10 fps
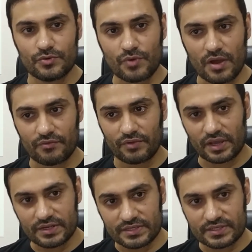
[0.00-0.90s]
you
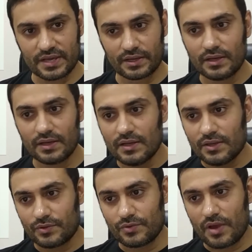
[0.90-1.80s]

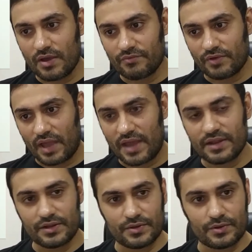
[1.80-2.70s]
have
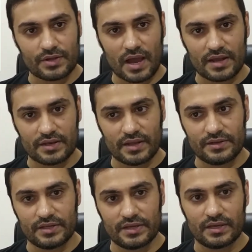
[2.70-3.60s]
added in your diet
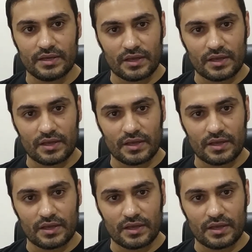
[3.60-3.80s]
that day.